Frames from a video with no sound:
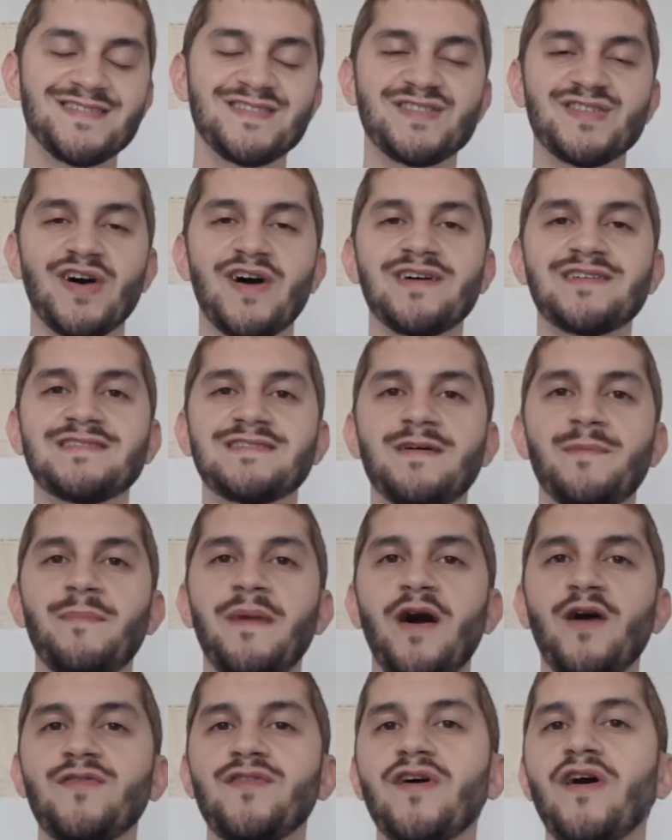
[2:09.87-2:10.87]
talks
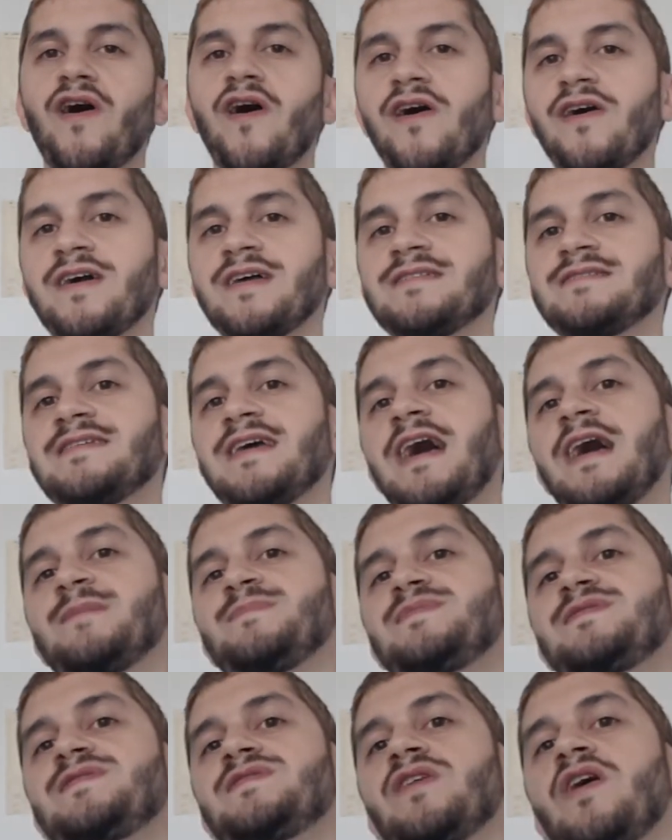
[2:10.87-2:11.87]
about the
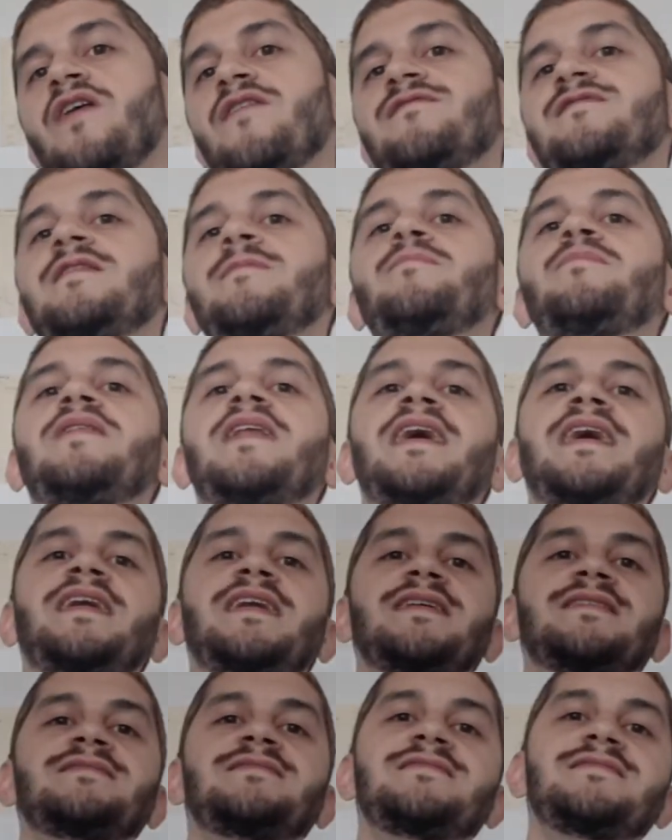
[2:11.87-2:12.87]
archetypes of the
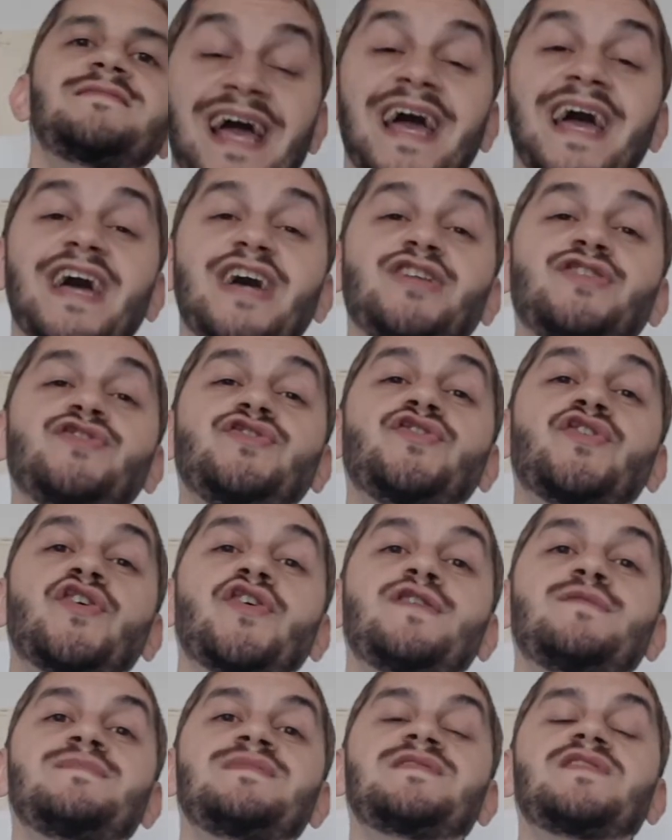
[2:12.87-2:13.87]
planets in
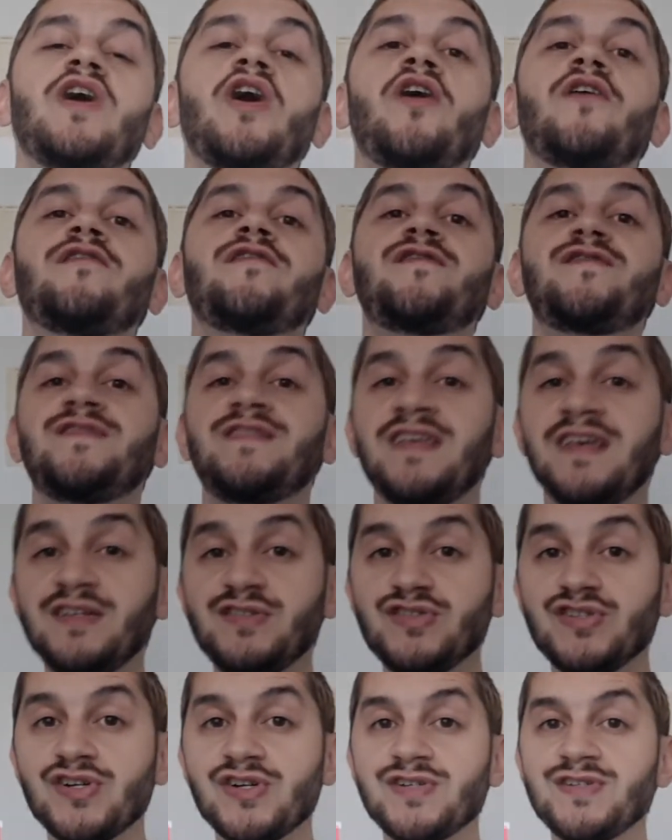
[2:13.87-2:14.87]
terms of
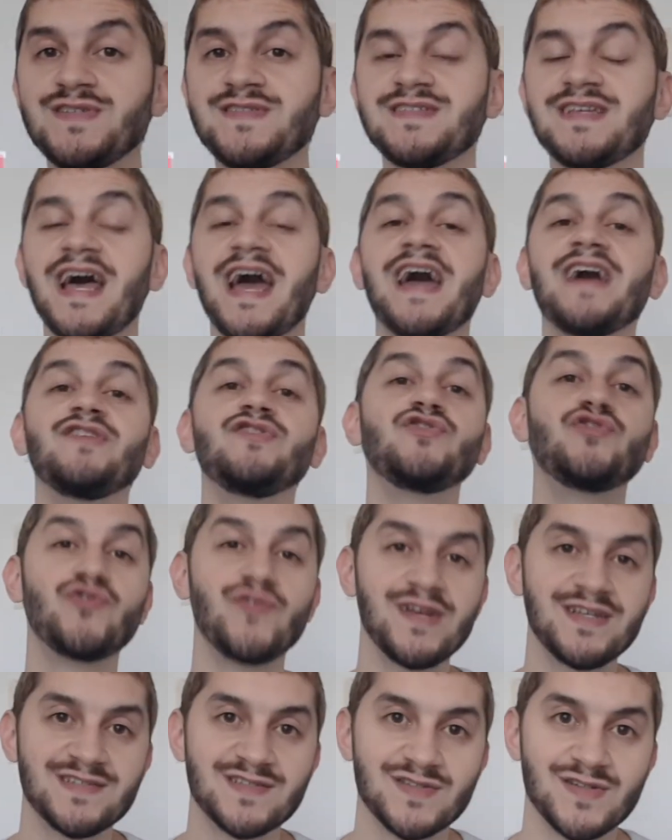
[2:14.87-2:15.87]
teachers and
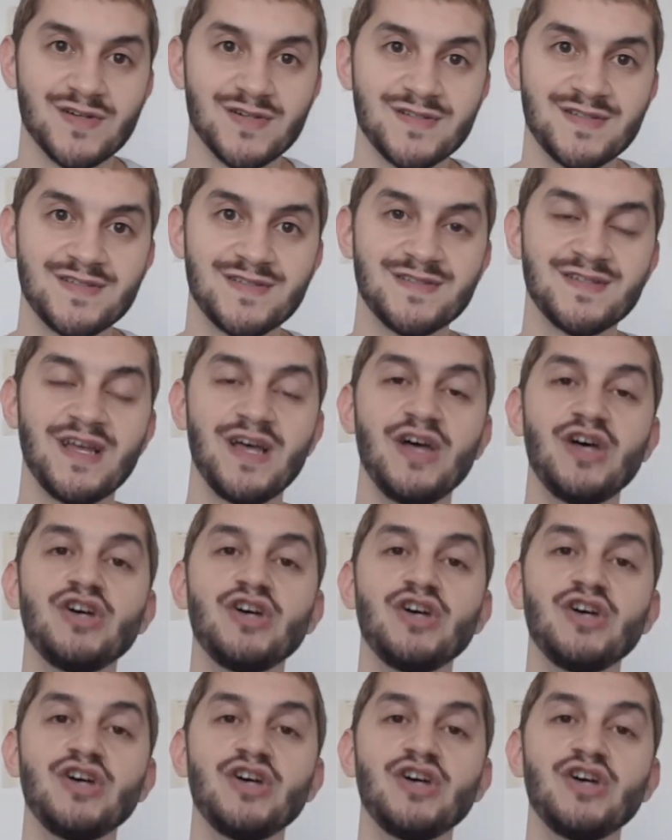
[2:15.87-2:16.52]
tricksters.